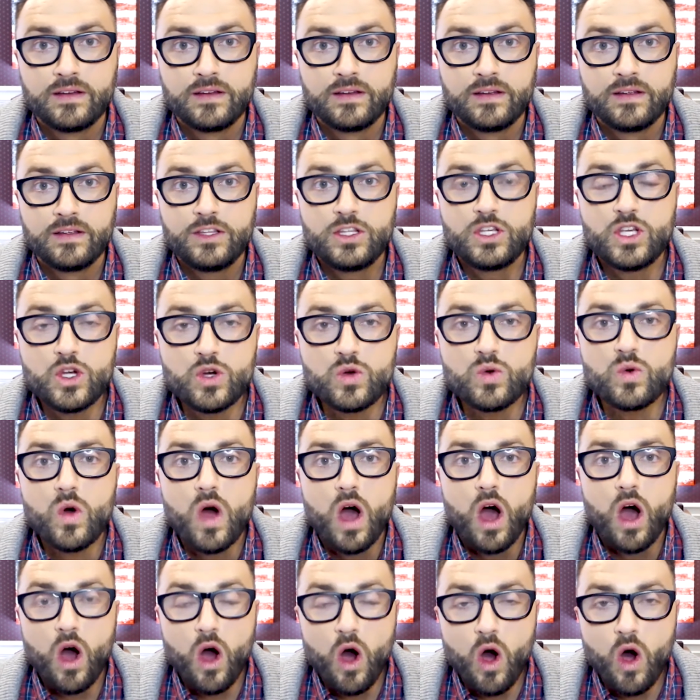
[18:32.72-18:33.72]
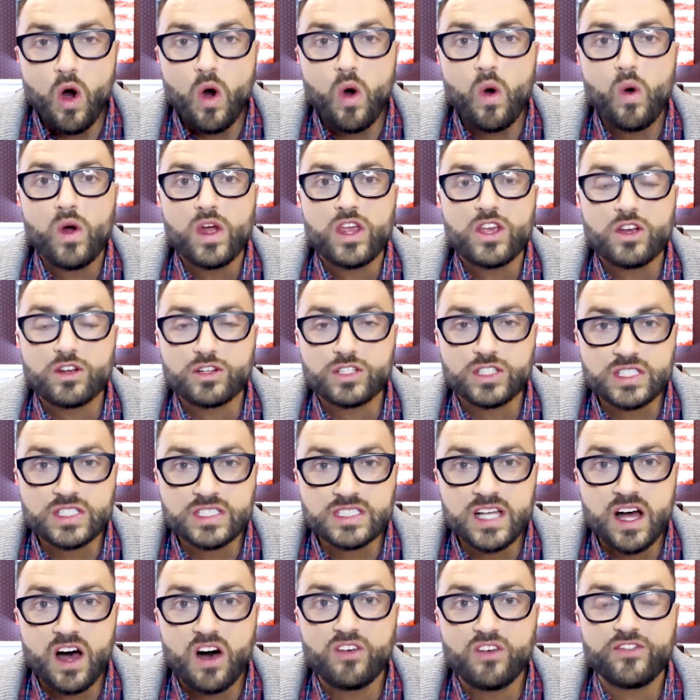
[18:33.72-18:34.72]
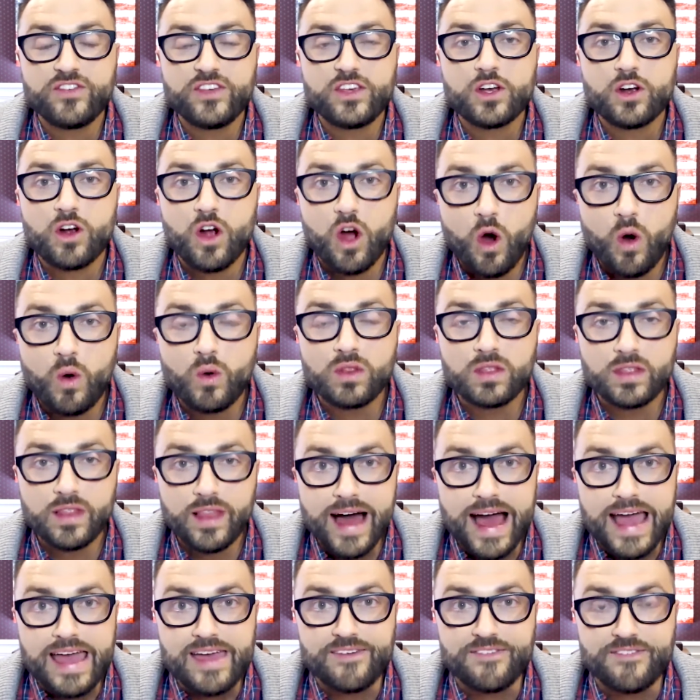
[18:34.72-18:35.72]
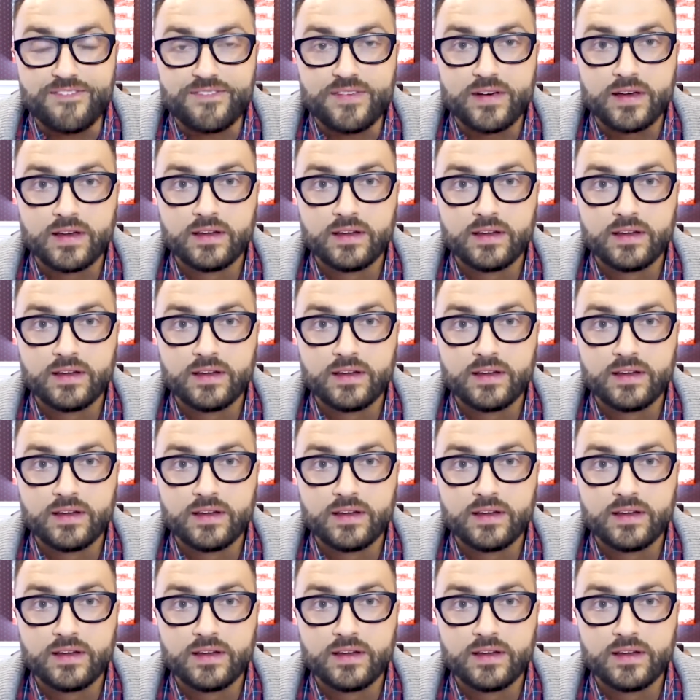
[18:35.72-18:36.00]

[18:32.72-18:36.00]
You owe yourself your own life.